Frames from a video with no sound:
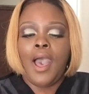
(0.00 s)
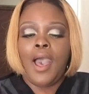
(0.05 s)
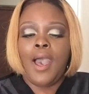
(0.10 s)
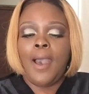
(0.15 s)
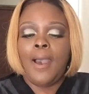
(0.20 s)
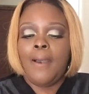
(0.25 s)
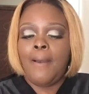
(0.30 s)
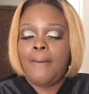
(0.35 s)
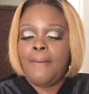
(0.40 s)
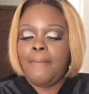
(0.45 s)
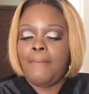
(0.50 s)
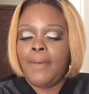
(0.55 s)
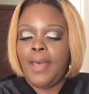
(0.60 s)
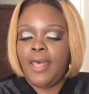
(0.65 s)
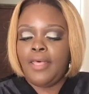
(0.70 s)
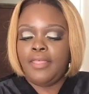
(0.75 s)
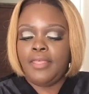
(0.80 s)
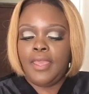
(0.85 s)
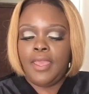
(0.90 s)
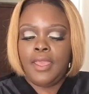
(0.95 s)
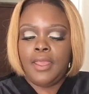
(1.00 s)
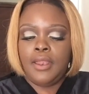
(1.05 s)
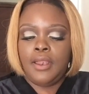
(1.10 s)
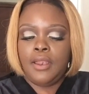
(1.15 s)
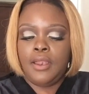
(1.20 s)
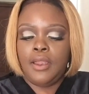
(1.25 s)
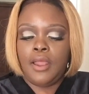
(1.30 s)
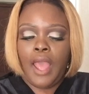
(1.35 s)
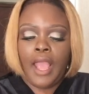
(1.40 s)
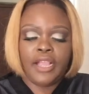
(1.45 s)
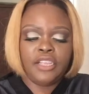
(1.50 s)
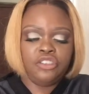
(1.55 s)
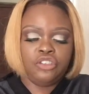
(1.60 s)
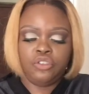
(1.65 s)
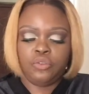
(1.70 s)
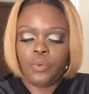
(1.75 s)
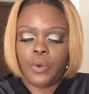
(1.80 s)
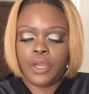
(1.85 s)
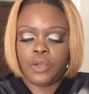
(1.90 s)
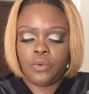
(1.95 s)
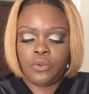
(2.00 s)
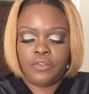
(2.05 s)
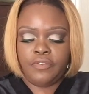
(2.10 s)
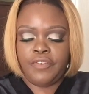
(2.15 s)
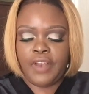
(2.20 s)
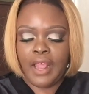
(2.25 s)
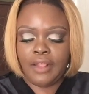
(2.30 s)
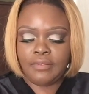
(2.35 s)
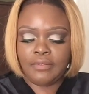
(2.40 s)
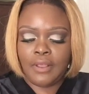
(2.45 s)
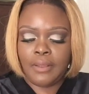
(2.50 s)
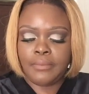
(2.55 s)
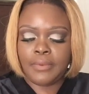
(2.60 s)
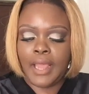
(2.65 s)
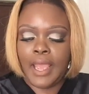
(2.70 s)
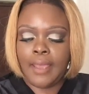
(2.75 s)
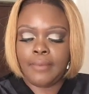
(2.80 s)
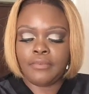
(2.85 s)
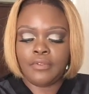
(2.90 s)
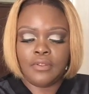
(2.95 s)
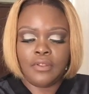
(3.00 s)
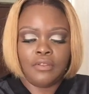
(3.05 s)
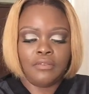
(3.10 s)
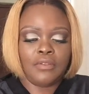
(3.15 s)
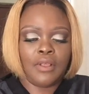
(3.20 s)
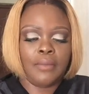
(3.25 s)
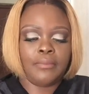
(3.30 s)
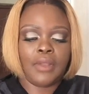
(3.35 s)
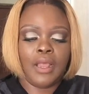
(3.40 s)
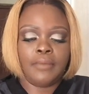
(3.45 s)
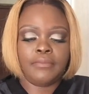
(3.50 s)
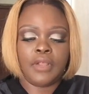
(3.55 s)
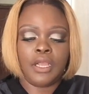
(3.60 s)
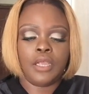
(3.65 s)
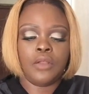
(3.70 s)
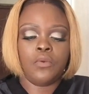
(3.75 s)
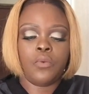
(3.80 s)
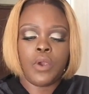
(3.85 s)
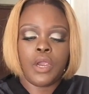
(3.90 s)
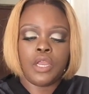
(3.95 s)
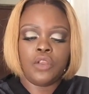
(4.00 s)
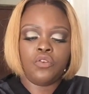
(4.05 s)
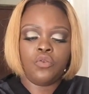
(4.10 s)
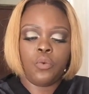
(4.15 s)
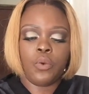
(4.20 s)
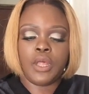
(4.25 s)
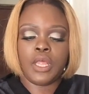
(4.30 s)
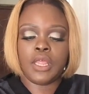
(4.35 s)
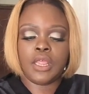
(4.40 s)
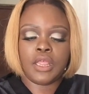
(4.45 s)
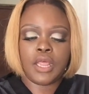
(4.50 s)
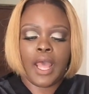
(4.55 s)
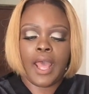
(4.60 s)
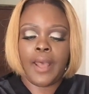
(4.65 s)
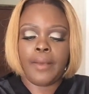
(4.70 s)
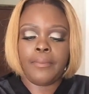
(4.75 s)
And then I can just wear it with flats sometimes, and then sometimes I can wear it with